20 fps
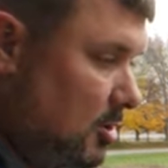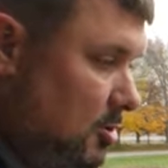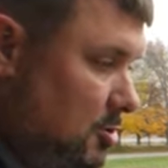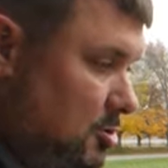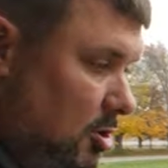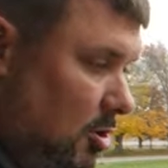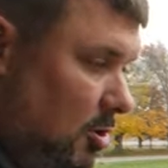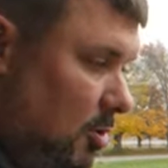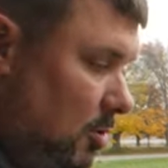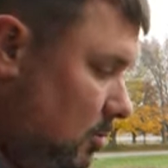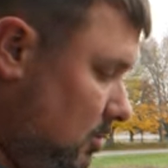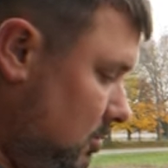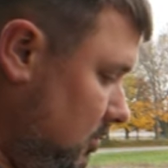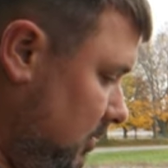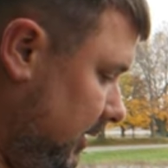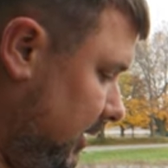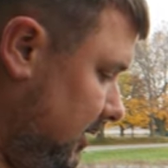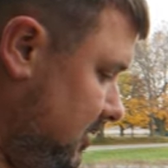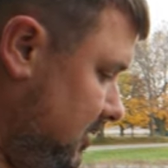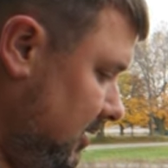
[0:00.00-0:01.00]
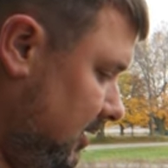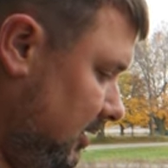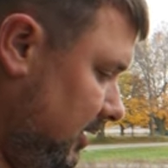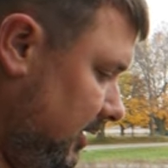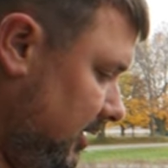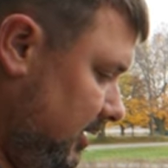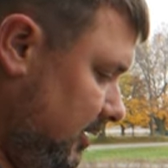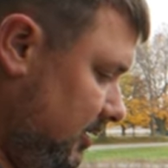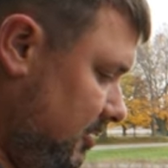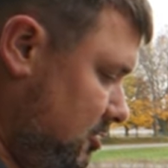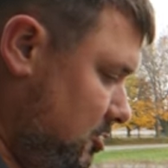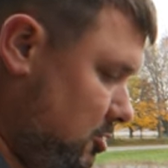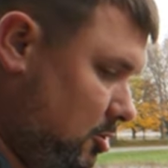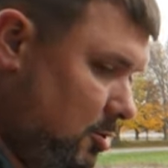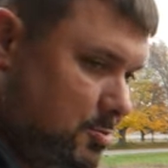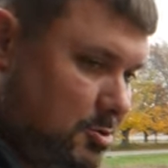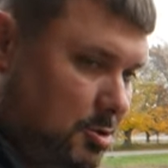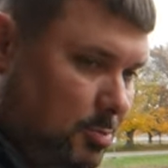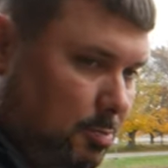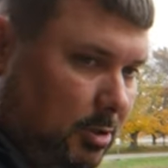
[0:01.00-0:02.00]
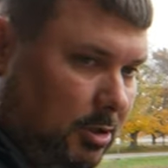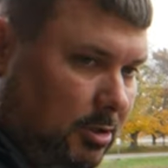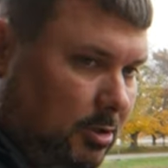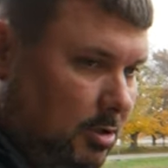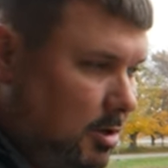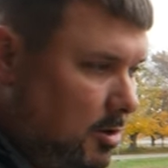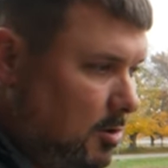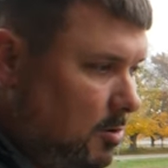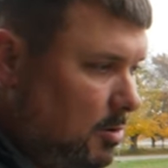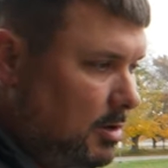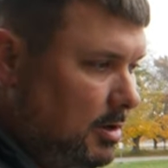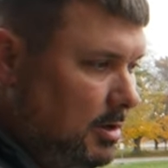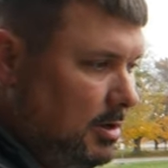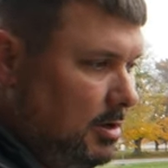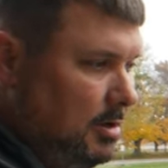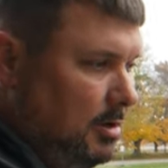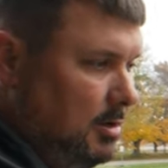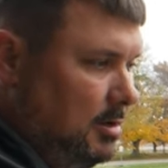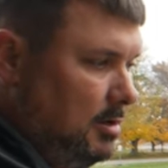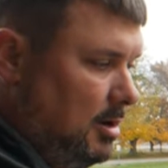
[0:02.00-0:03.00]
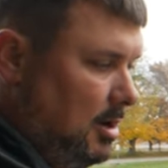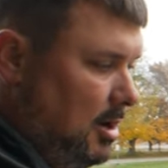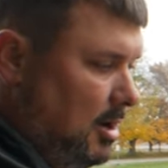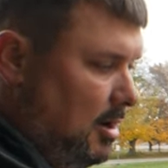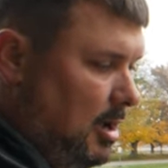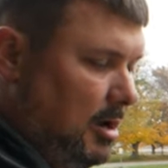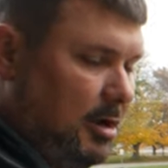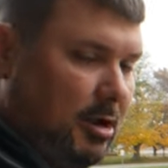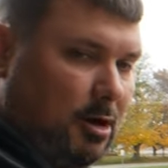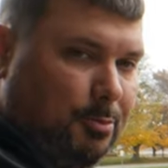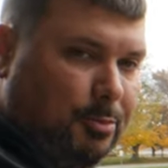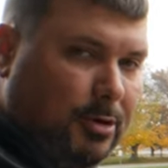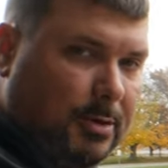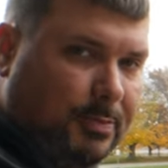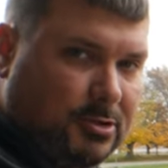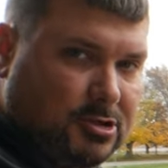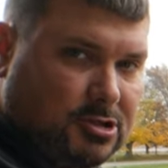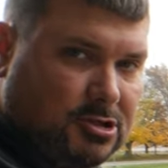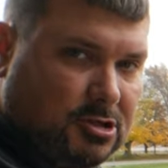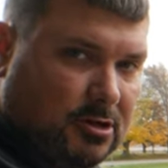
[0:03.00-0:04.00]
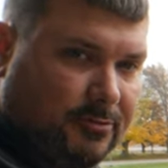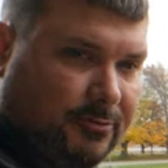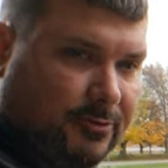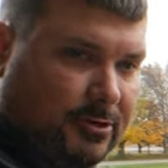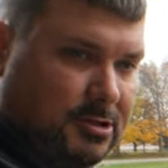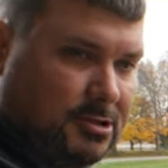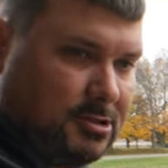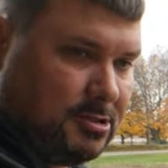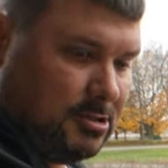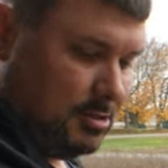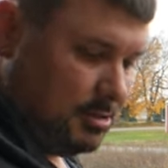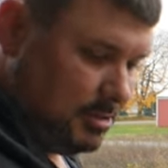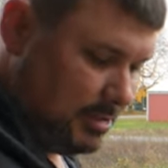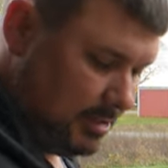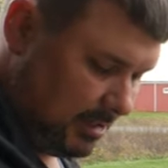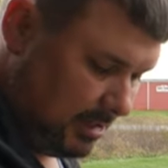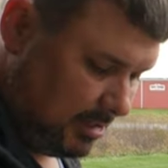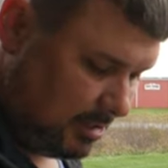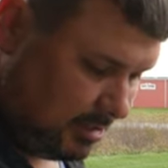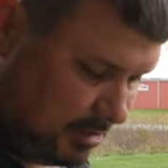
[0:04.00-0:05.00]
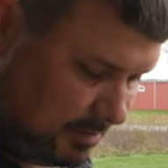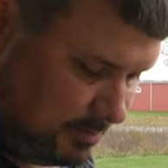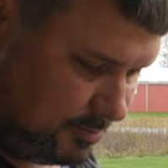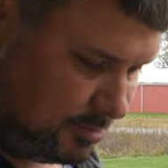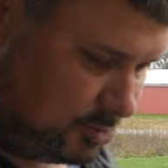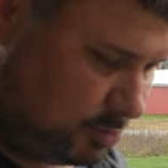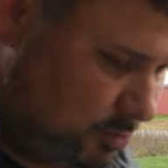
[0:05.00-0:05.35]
So, like I said, link in the description below. Uh, I gotta prep the surface. It comes